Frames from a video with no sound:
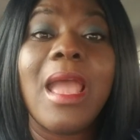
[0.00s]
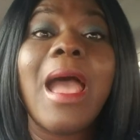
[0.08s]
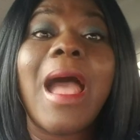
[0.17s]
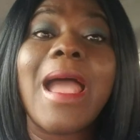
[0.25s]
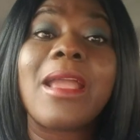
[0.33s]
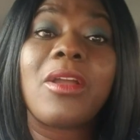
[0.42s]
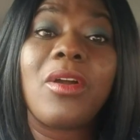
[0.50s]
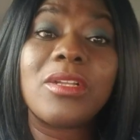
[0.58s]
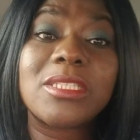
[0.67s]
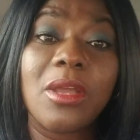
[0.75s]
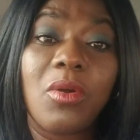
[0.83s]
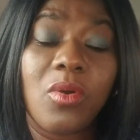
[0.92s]
I
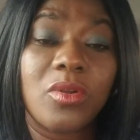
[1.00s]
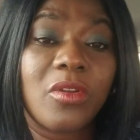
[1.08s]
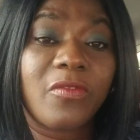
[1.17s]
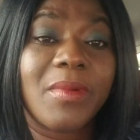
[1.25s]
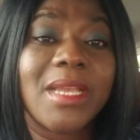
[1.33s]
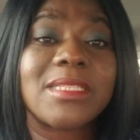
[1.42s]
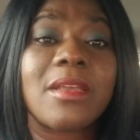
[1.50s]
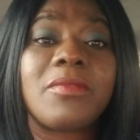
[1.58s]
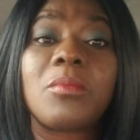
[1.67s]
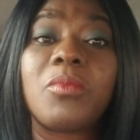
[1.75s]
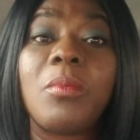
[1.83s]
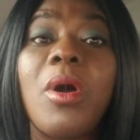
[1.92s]
got a hold of myself
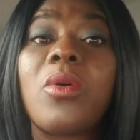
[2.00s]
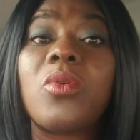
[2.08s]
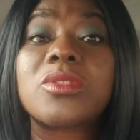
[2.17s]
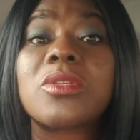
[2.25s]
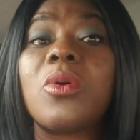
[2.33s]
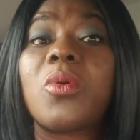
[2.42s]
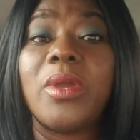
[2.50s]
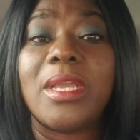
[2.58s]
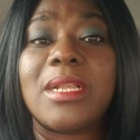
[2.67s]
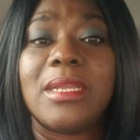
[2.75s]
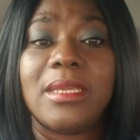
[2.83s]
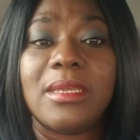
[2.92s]
more so
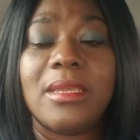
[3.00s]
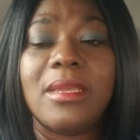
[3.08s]
quickly